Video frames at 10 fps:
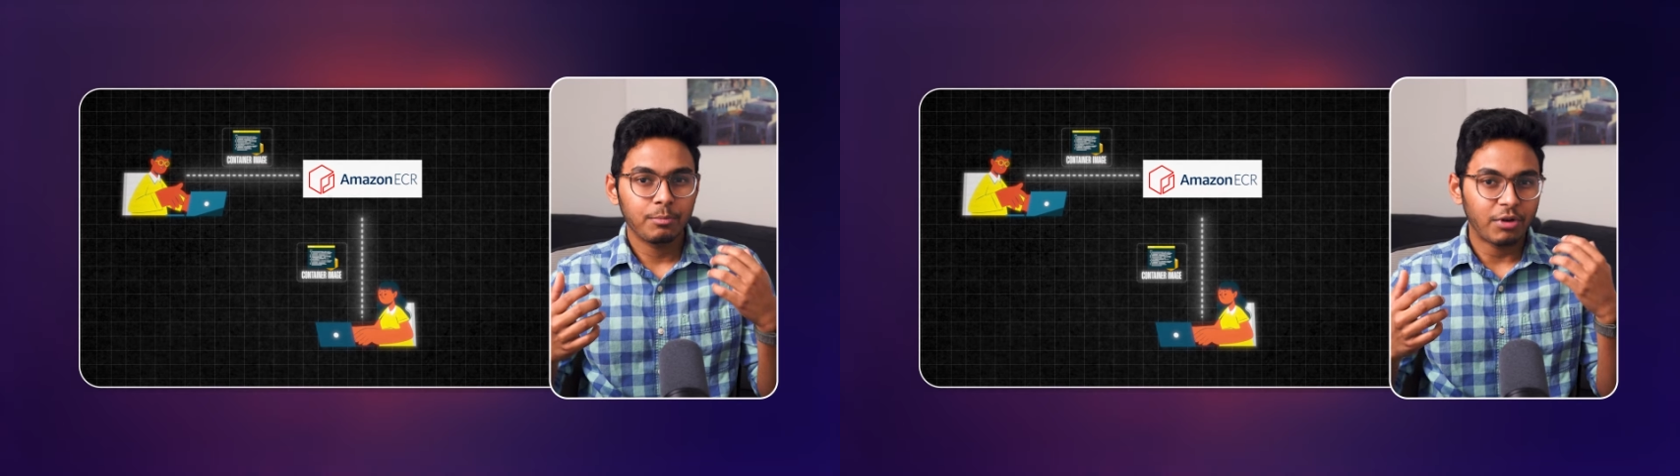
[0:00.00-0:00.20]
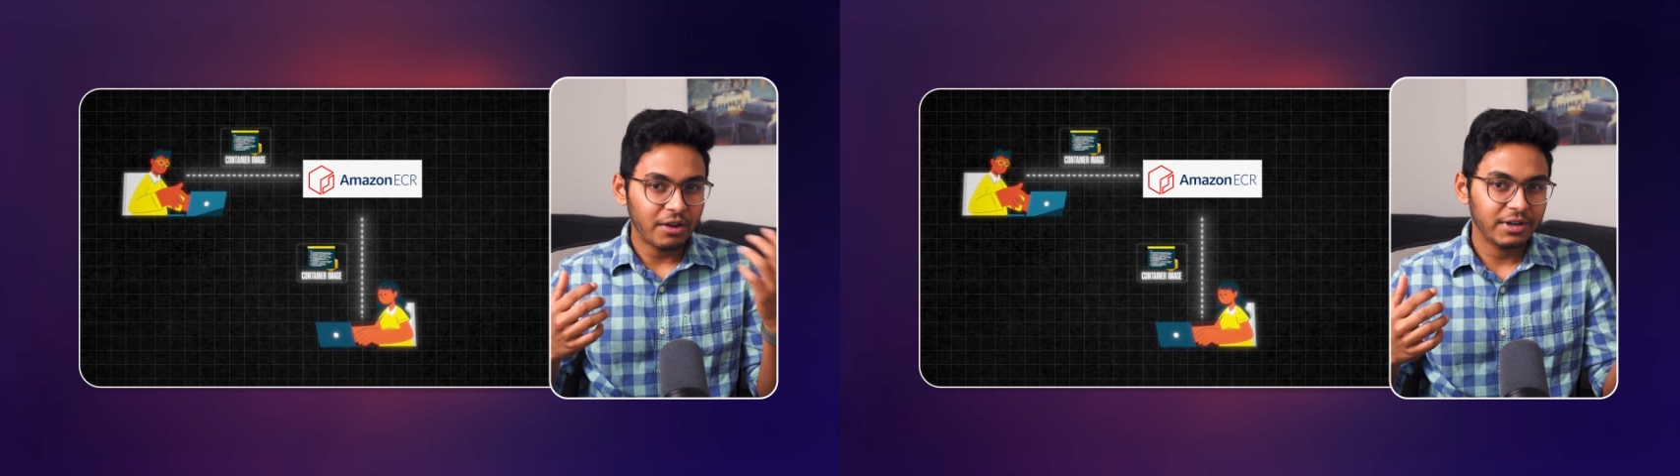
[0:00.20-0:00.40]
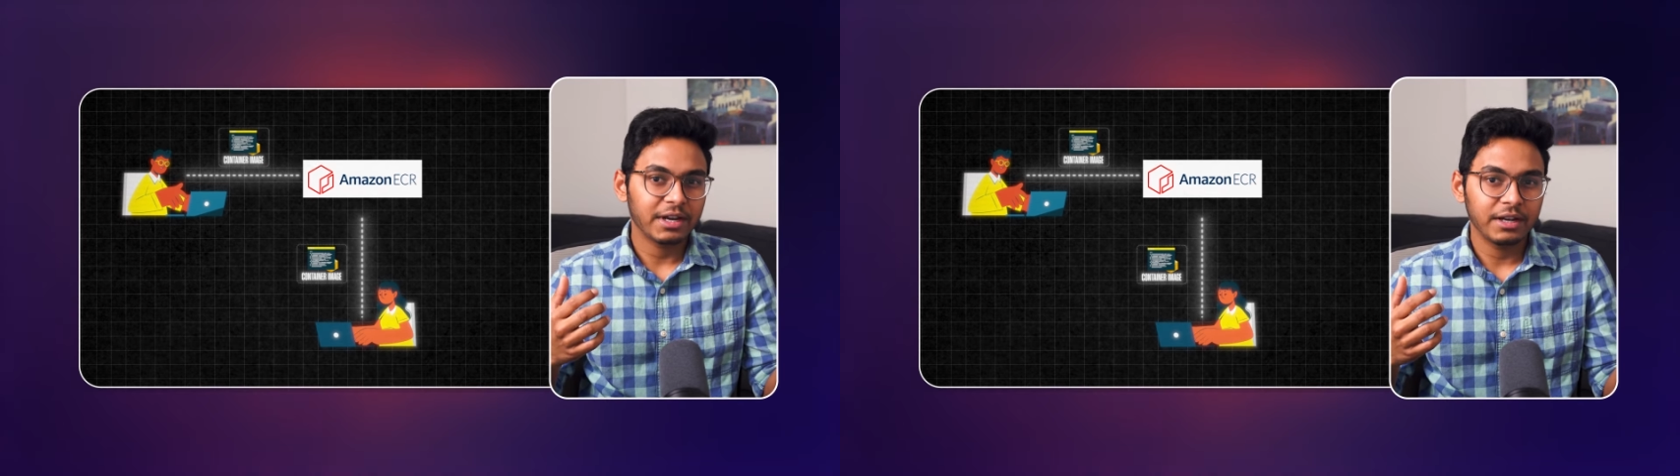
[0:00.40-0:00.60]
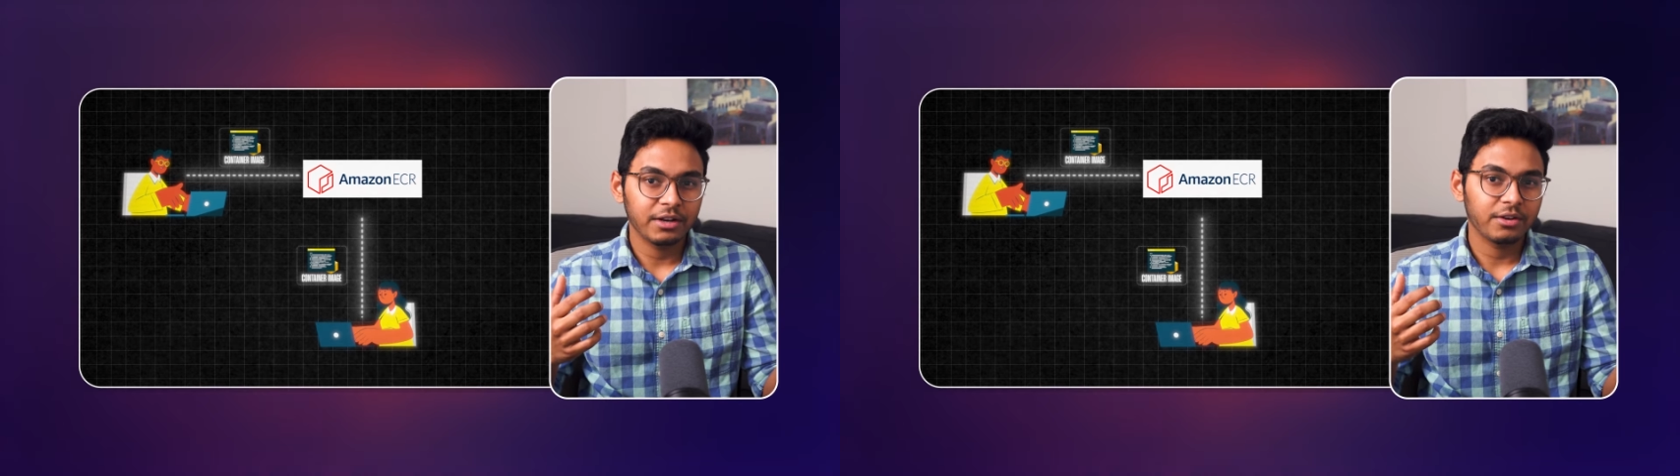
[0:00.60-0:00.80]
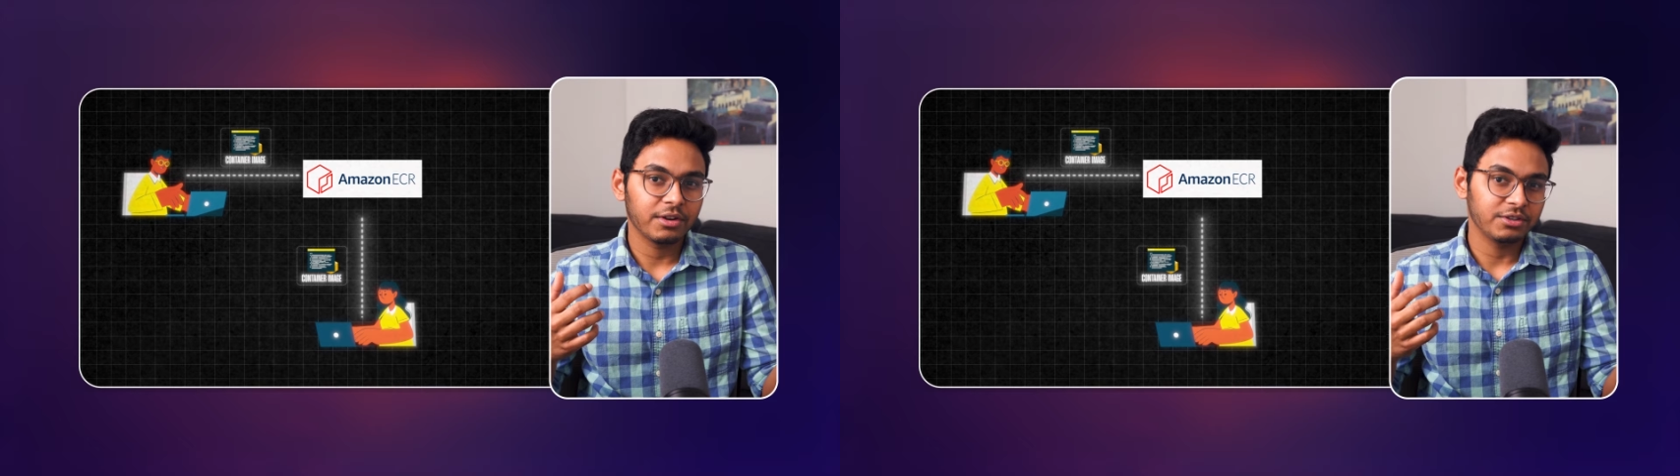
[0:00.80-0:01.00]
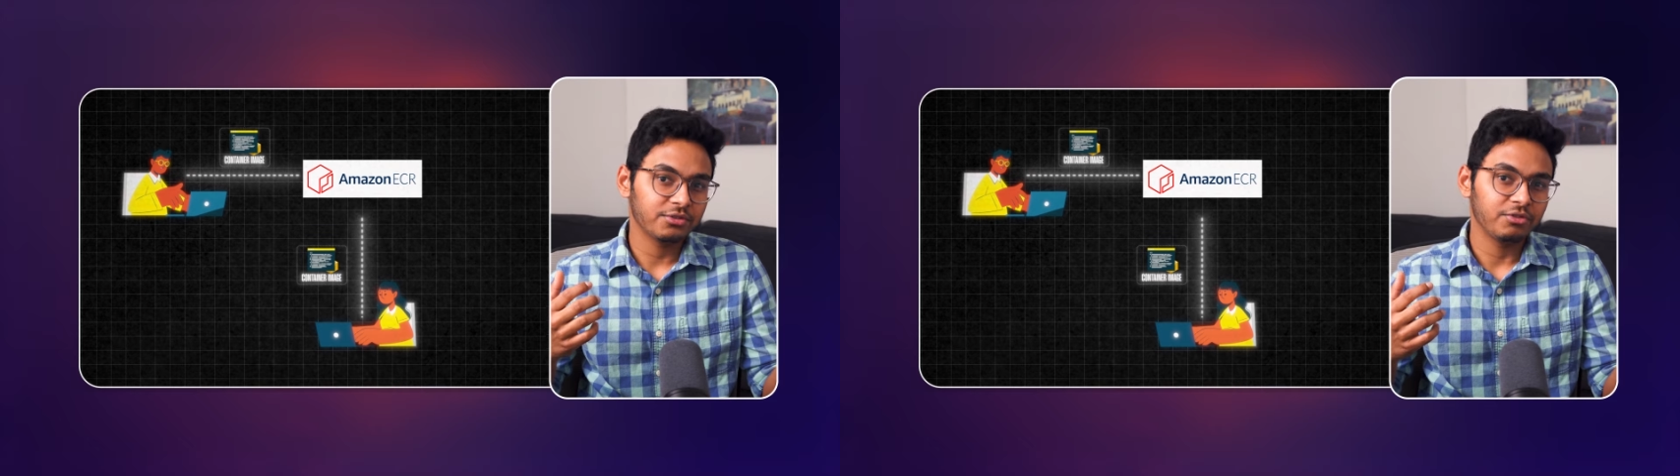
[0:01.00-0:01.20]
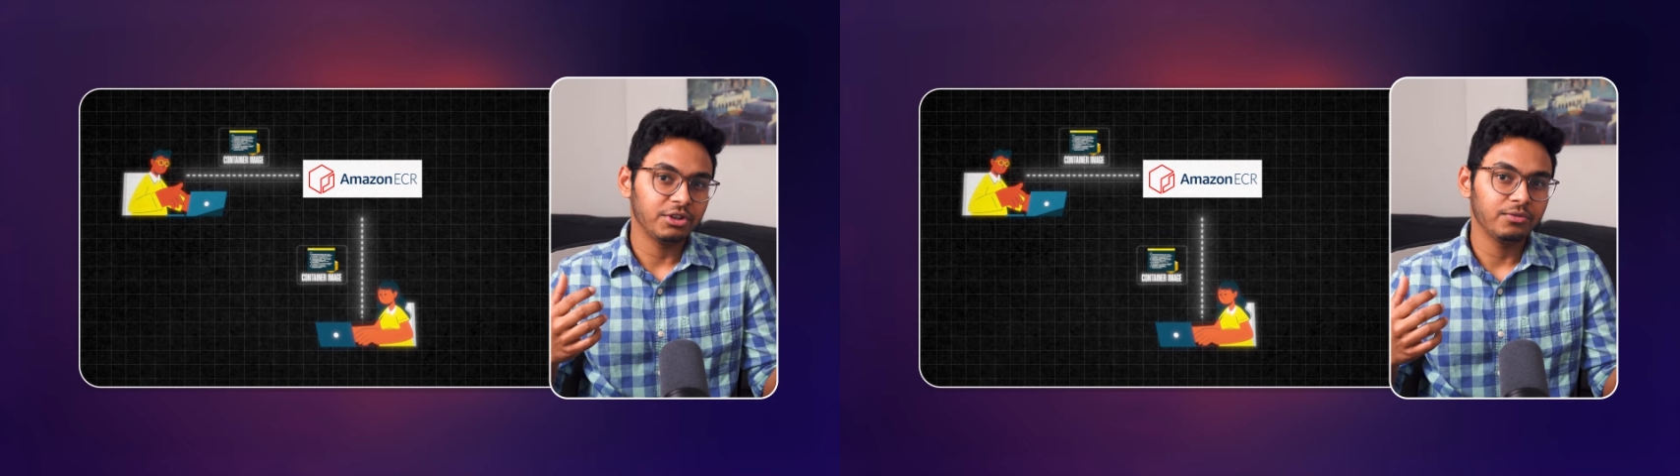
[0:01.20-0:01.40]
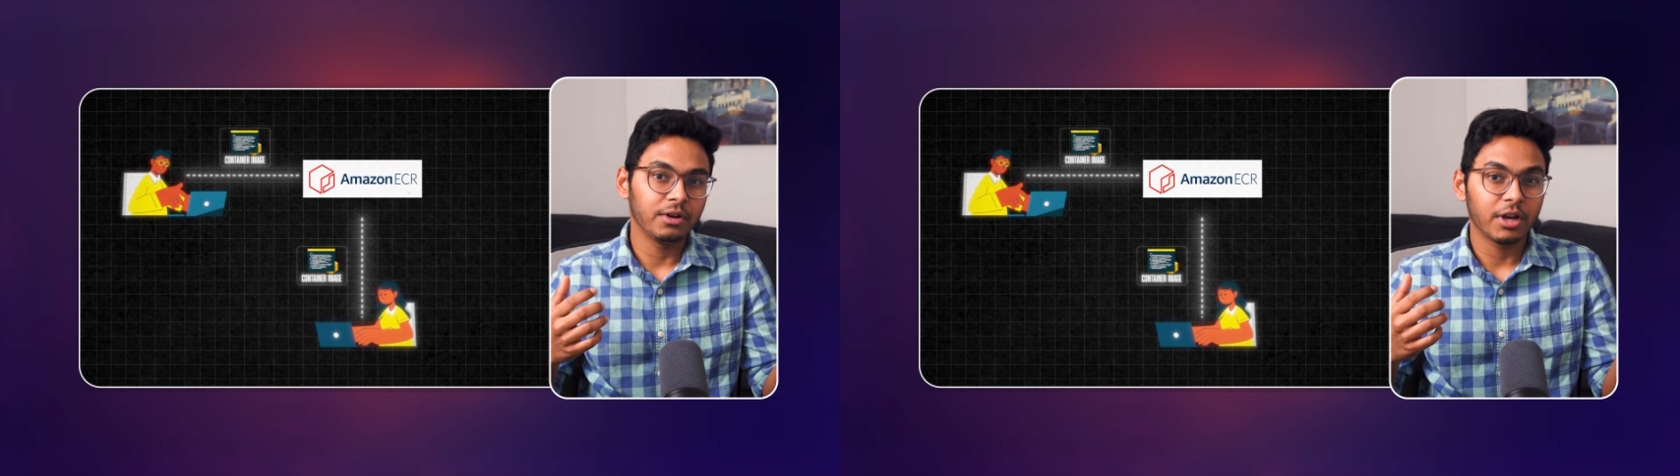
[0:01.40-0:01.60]
private container
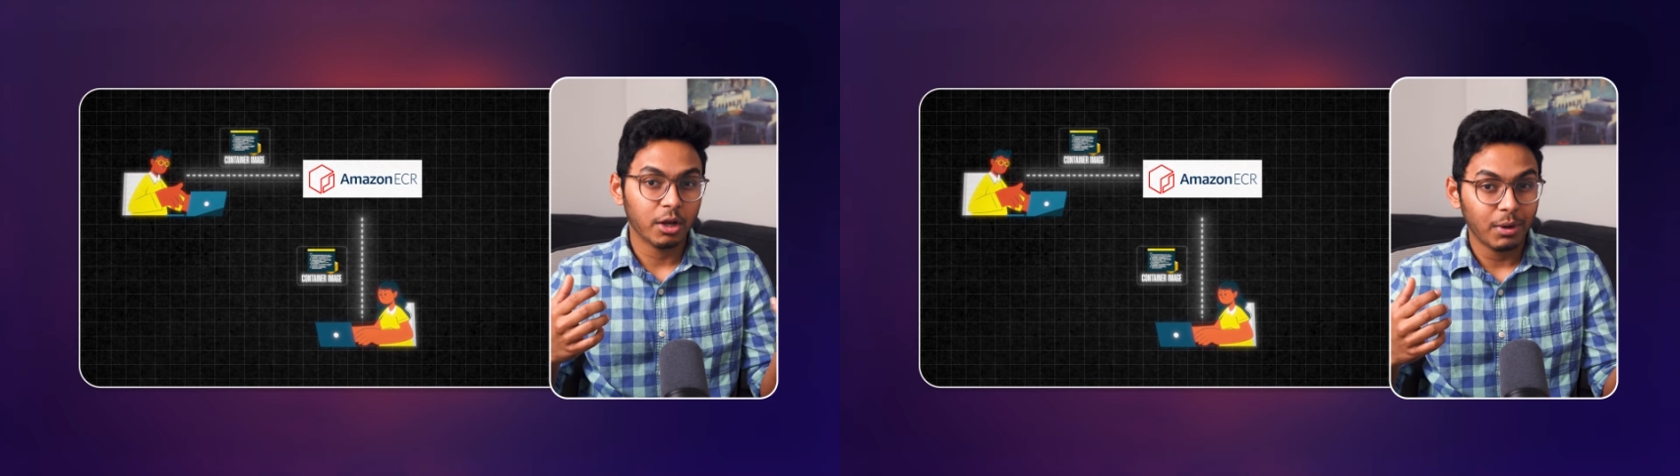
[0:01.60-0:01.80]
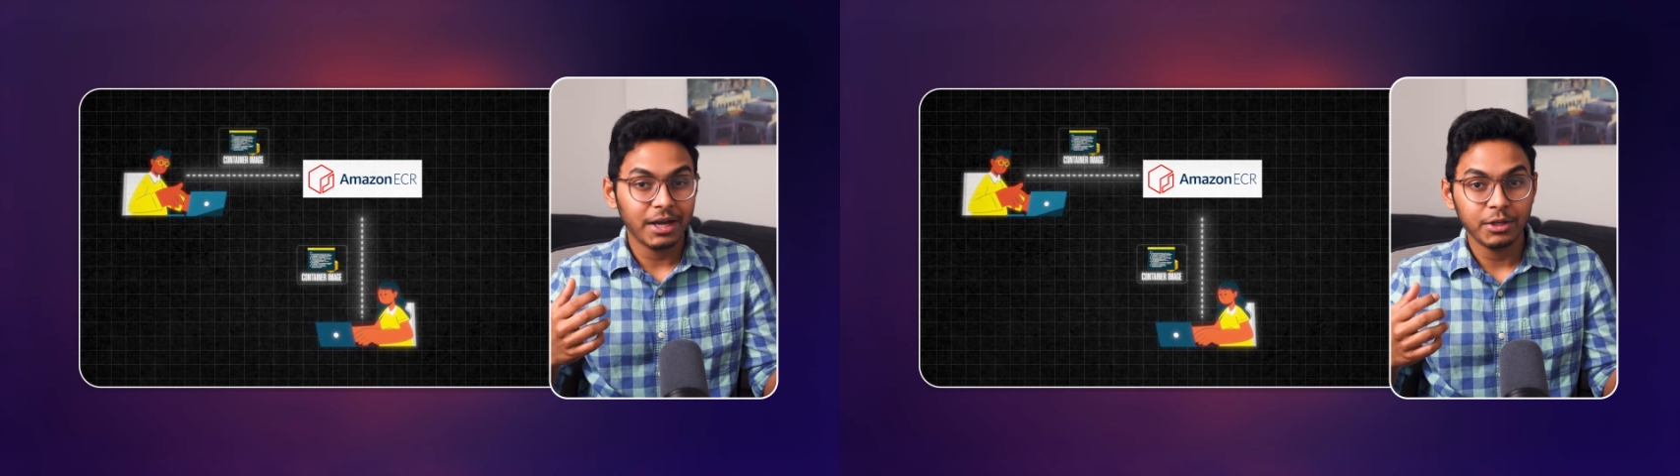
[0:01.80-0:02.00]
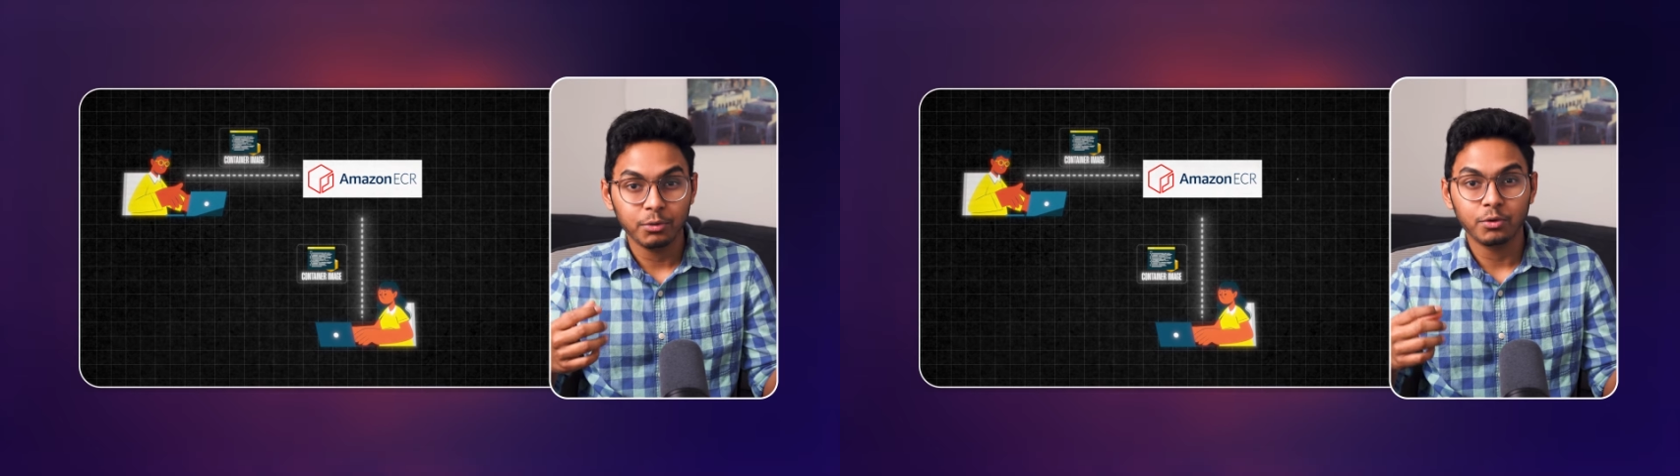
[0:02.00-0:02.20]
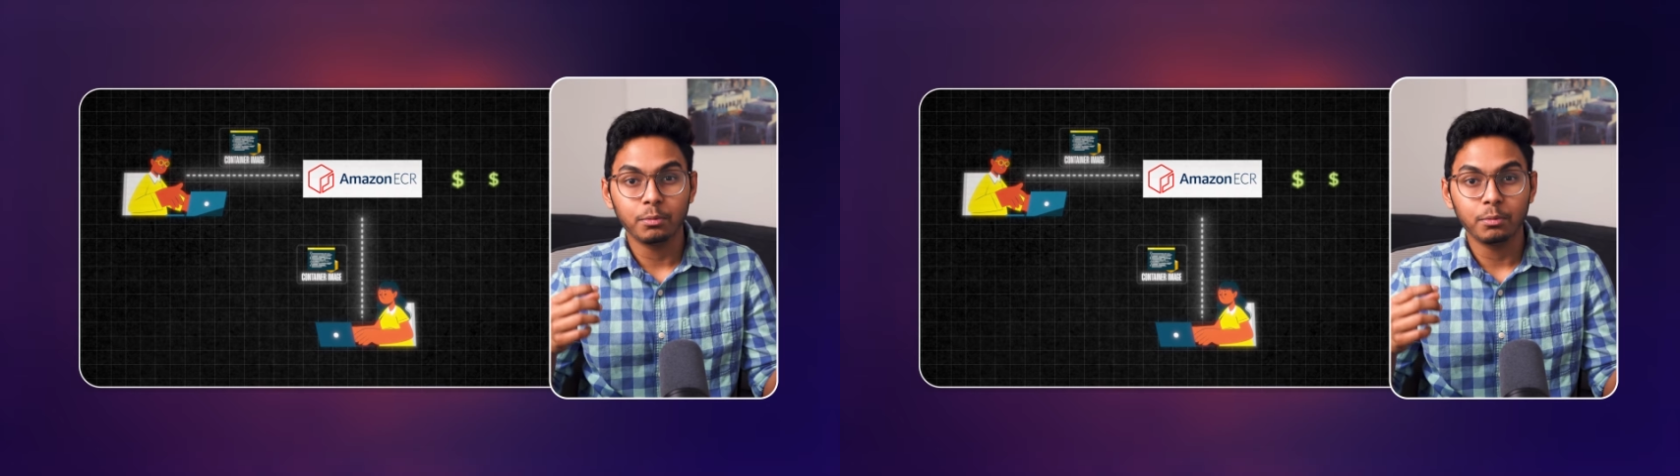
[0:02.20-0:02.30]
registries will require you